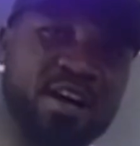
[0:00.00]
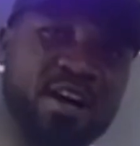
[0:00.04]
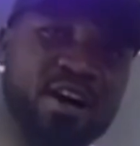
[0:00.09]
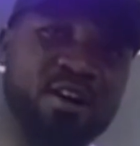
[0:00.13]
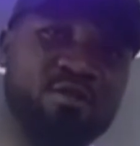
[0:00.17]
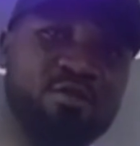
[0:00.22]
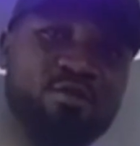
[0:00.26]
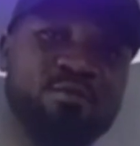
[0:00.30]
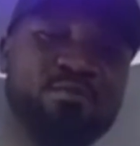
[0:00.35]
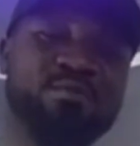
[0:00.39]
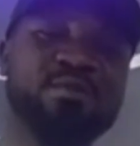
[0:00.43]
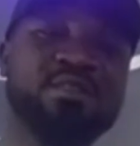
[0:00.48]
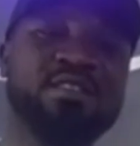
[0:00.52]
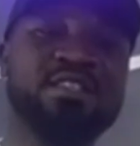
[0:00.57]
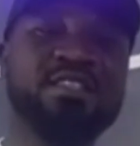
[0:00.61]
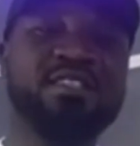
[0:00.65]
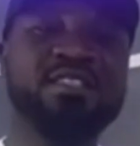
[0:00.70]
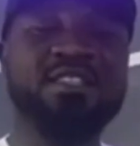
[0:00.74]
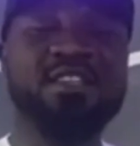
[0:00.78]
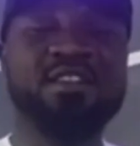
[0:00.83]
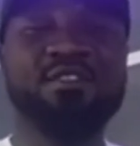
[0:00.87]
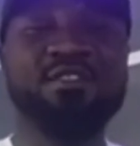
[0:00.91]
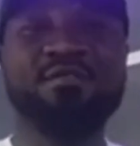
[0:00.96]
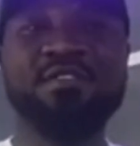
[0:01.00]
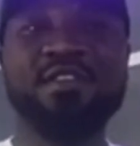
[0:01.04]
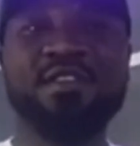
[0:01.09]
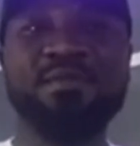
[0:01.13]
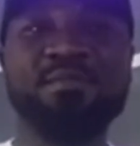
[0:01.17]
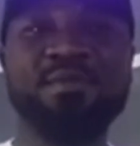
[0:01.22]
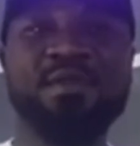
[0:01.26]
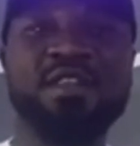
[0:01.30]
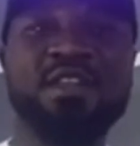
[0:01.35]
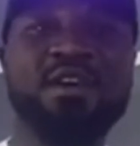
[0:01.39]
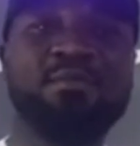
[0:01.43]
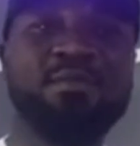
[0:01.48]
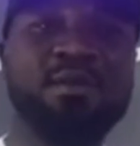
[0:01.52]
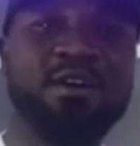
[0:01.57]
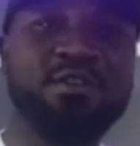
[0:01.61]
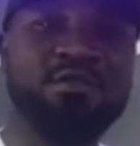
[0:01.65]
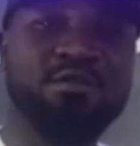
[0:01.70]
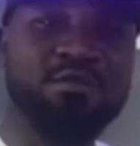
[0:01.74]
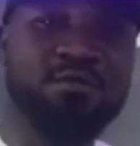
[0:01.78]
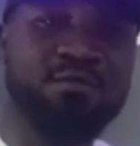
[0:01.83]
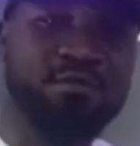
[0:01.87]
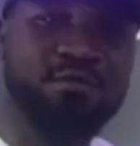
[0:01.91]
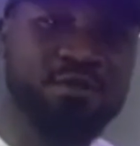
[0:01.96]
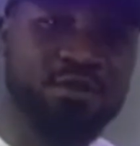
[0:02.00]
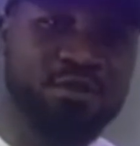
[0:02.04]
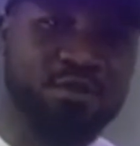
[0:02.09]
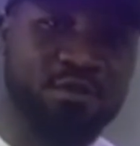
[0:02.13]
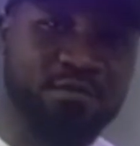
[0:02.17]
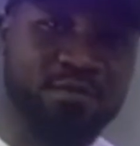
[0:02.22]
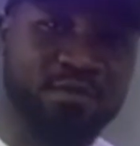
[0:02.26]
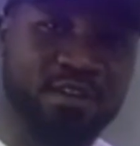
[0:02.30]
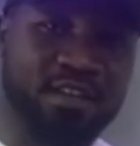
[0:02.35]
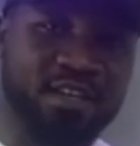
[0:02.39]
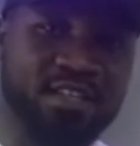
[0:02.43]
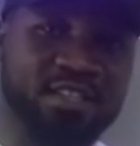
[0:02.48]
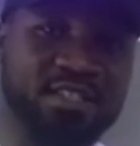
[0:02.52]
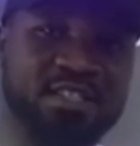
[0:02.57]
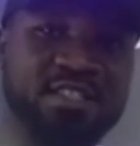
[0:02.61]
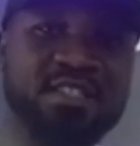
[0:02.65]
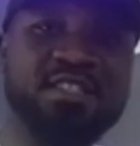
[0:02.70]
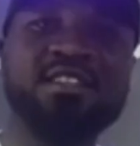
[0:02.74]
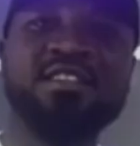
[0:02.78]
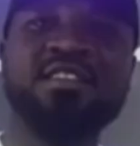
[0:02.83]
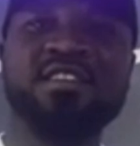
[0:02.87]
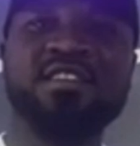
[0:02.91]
our homes instead of keeping them out of reach of kids.